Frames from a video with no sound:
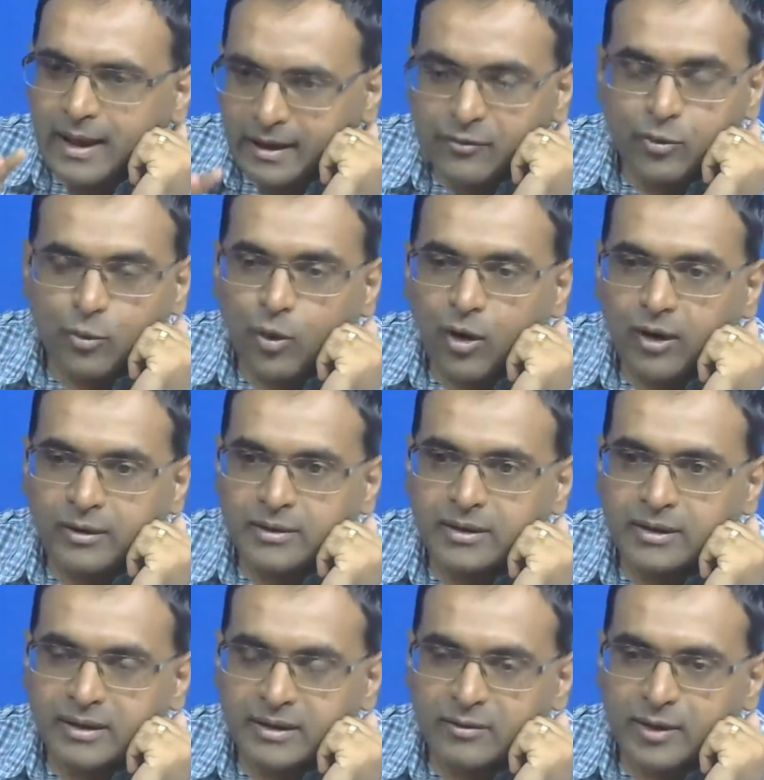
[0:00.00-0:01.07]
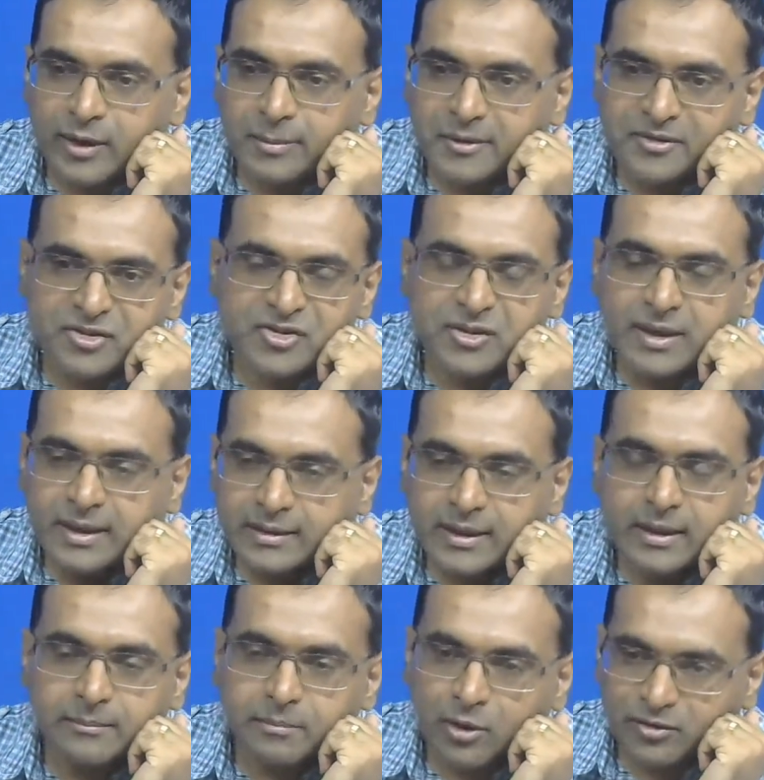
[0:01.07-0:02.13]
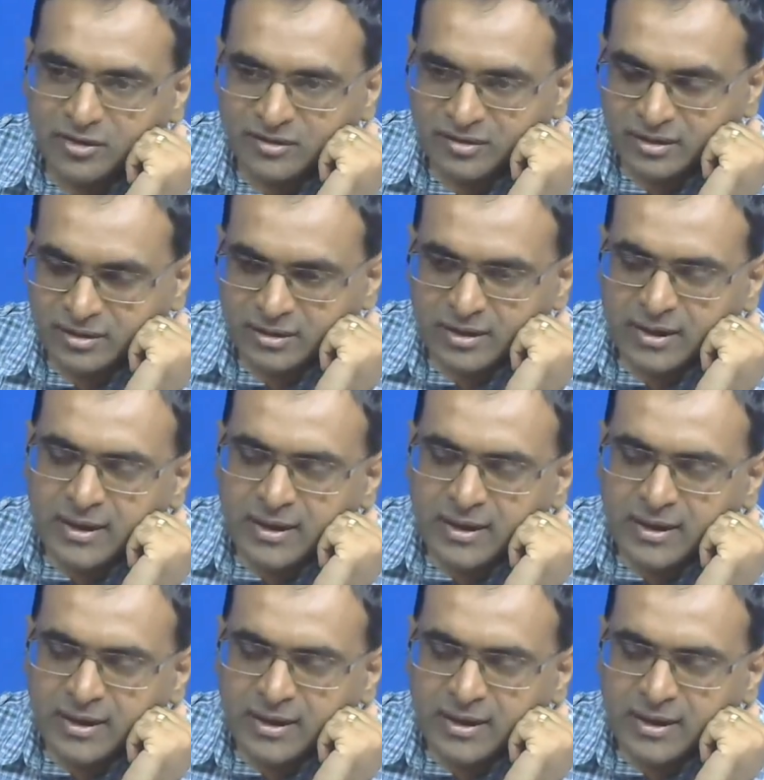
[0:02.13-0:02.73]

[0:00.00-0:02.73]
if you want the required precision, and then process it.